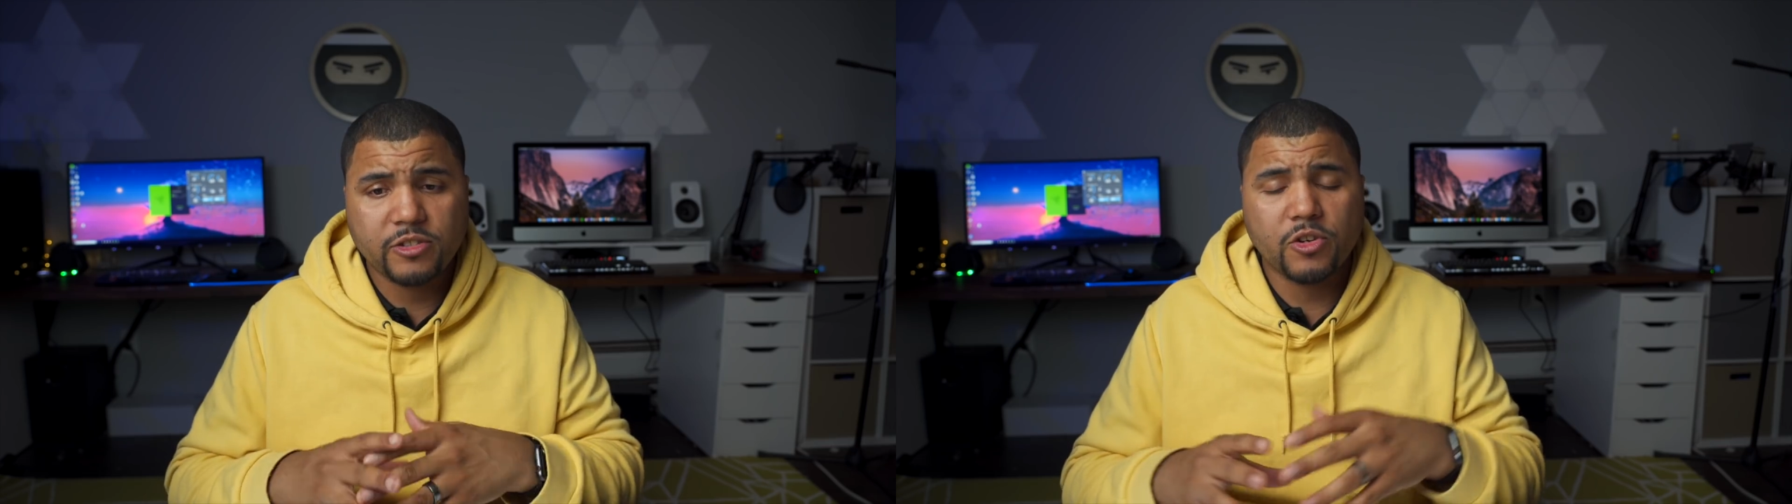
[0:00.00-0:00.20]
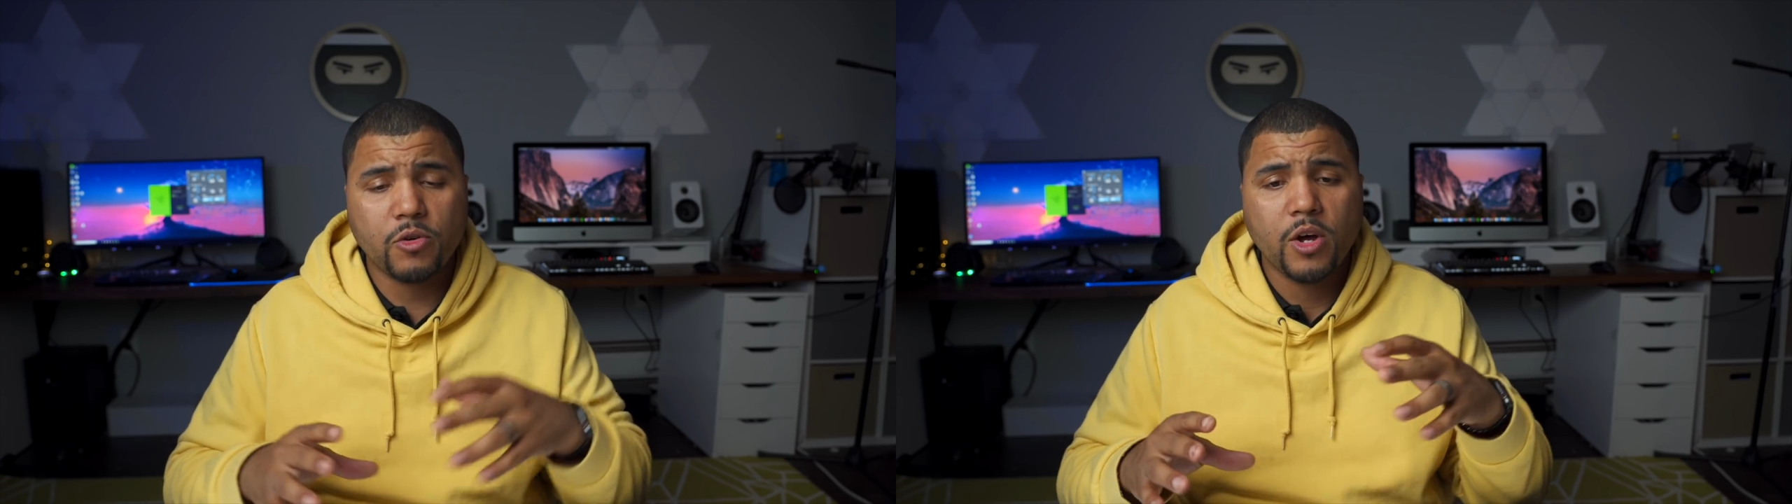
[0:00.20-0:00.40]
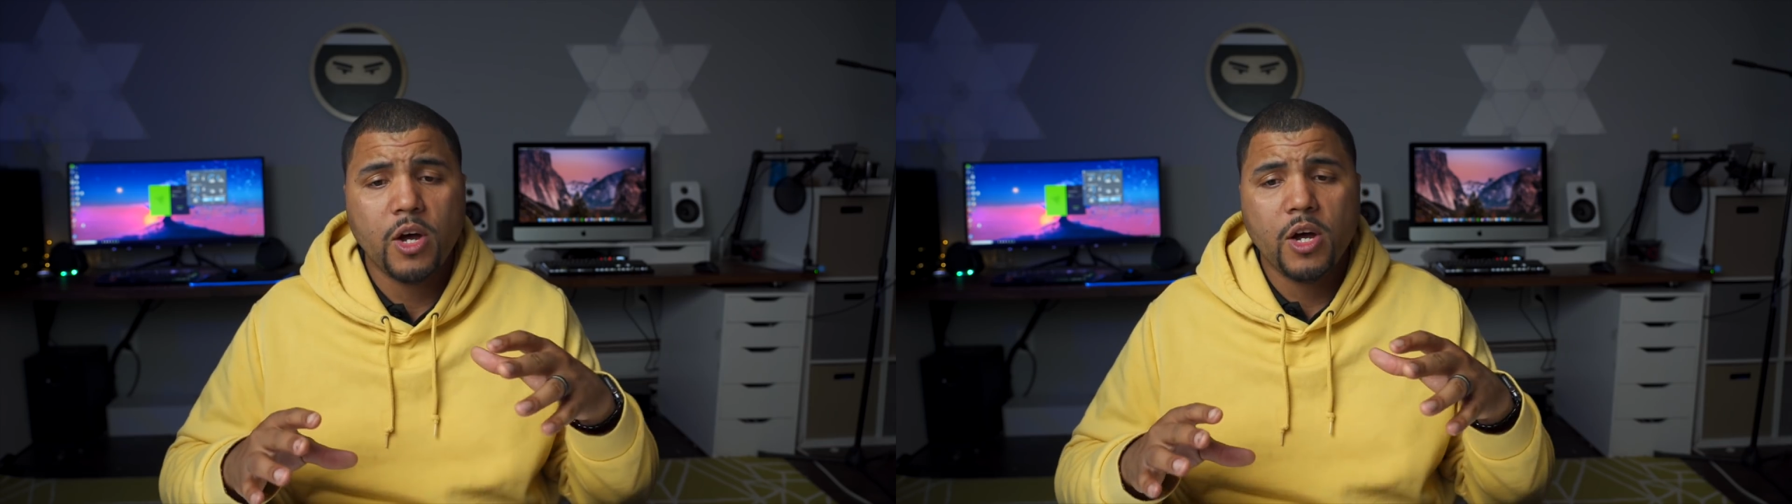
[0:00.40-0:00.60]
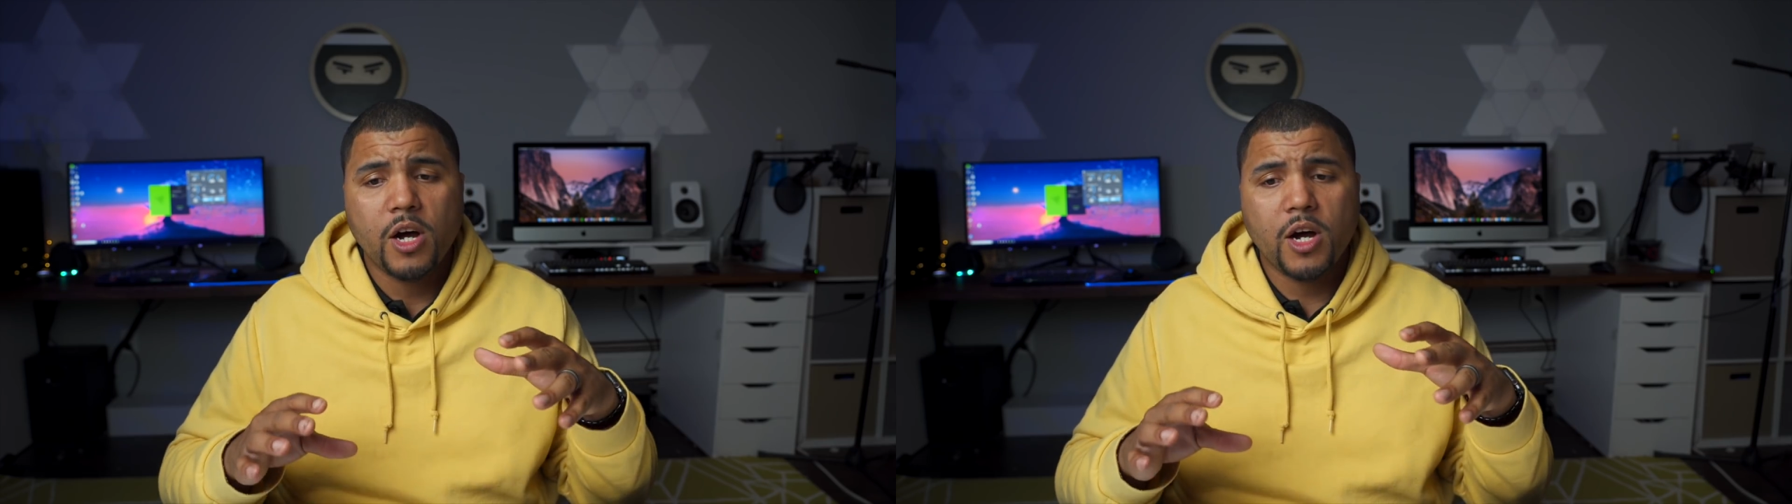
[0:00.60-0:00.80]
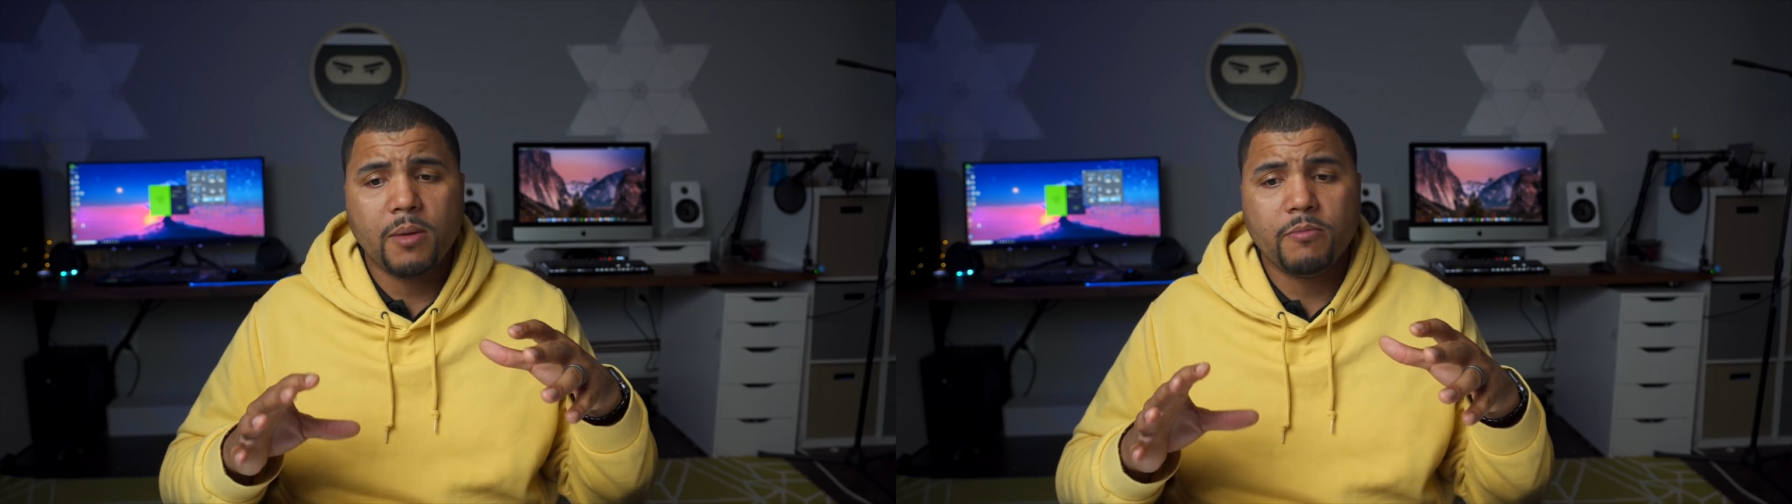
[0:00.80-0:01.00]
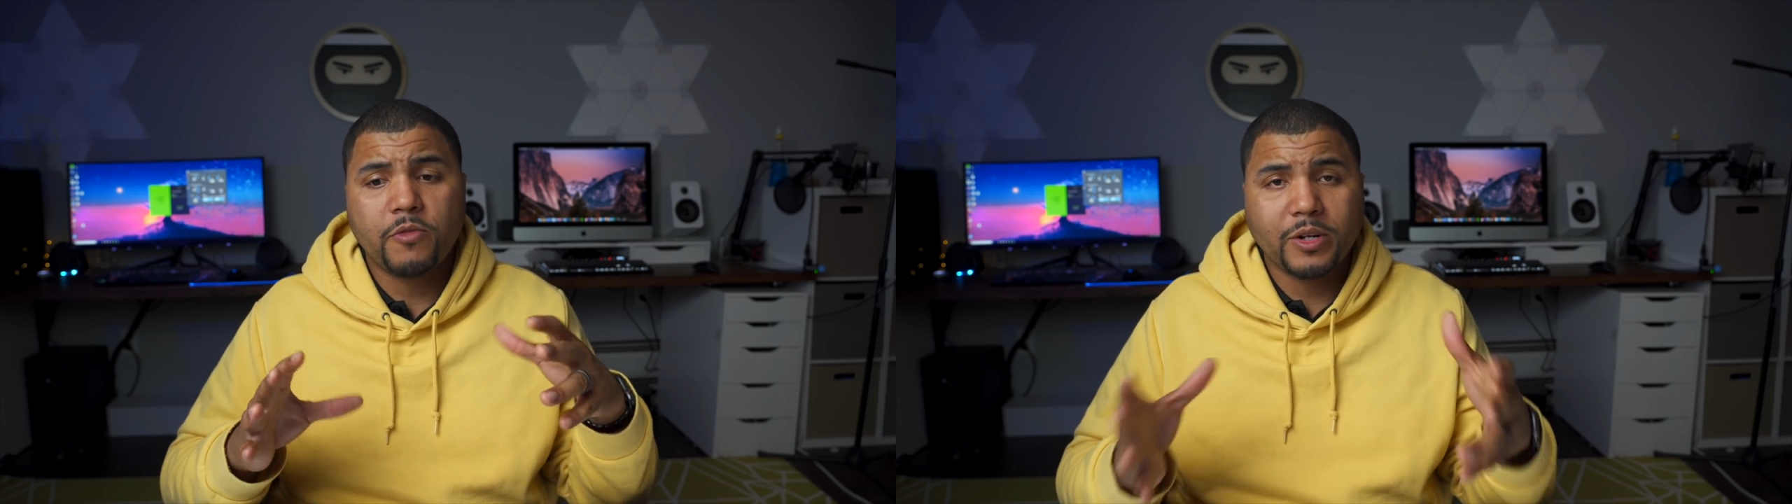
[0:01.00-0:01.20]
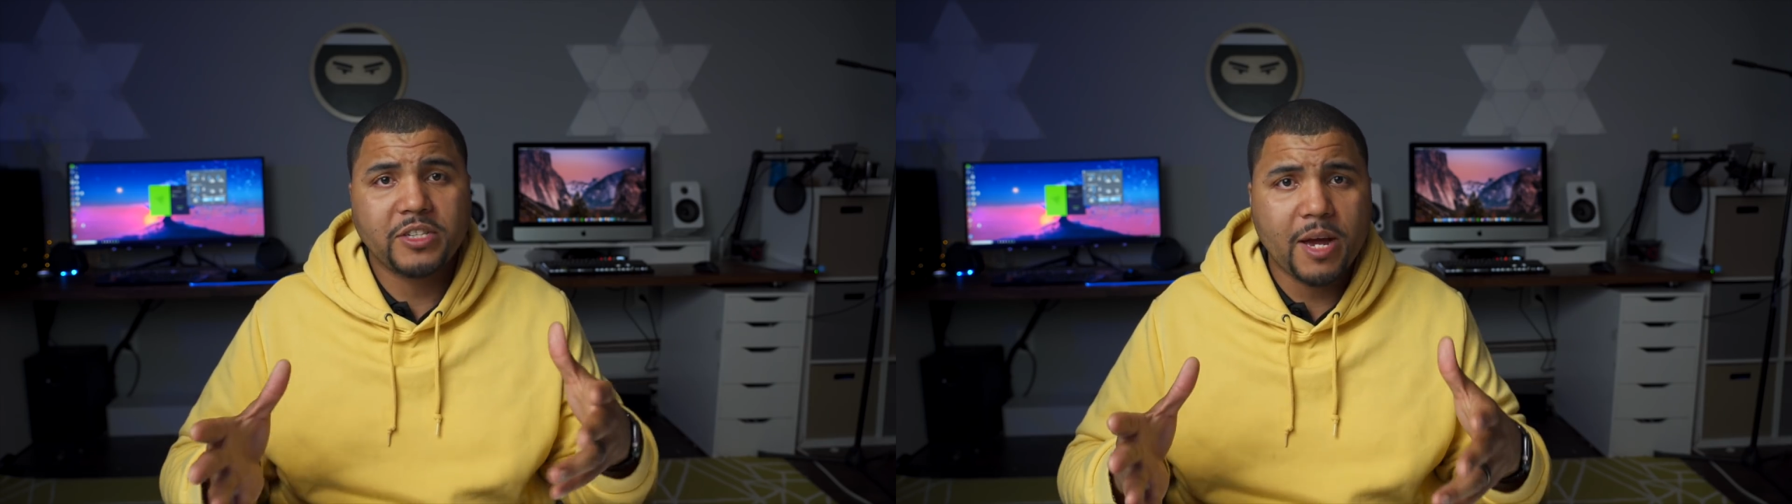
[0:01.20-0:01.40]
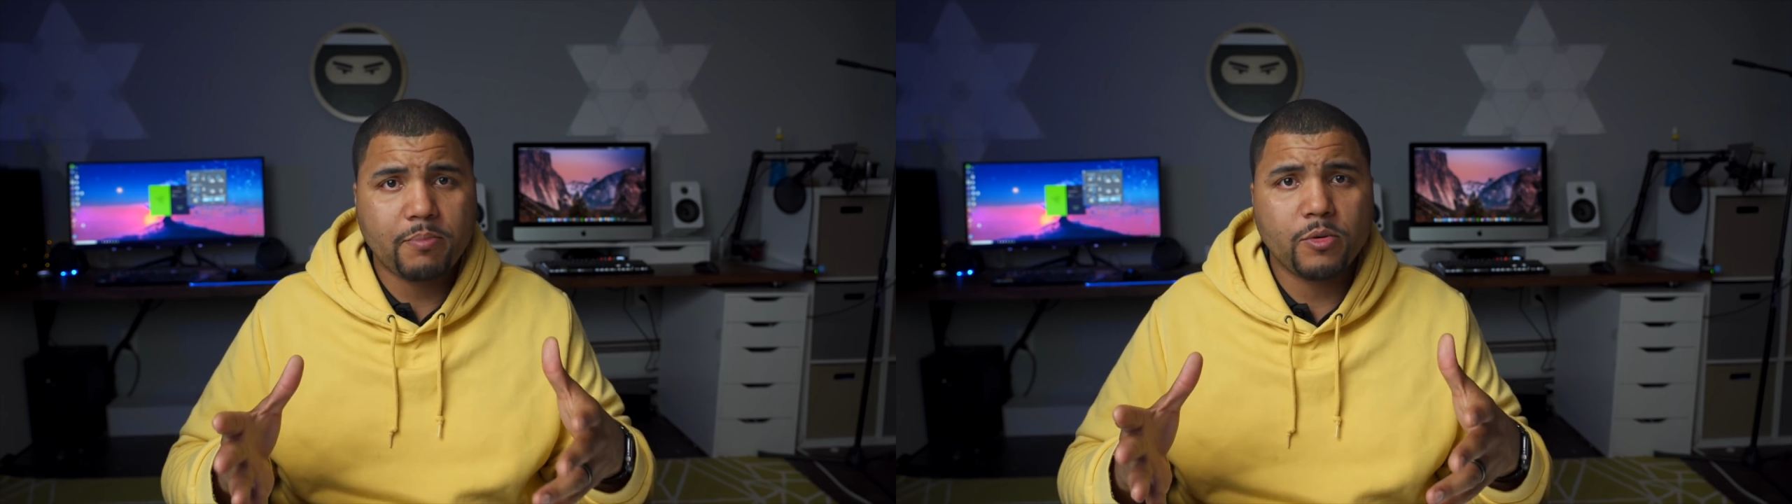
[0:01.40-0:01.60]
So, um, for
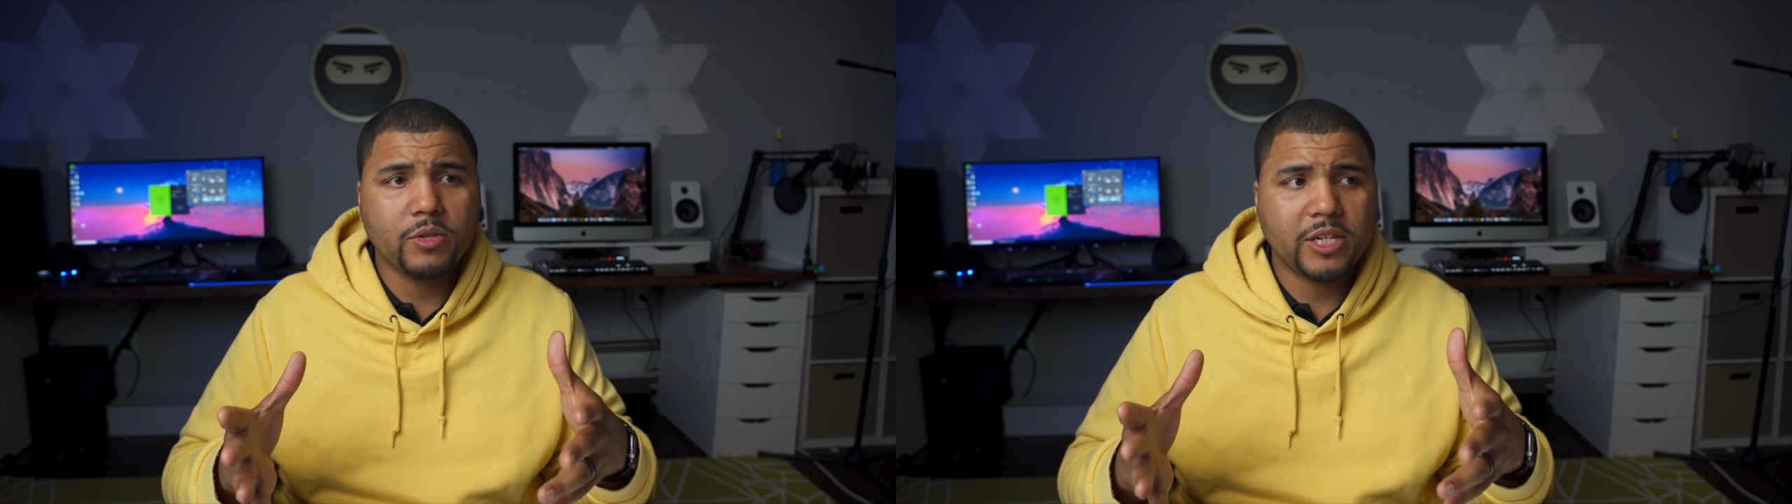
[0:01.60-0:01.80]
example,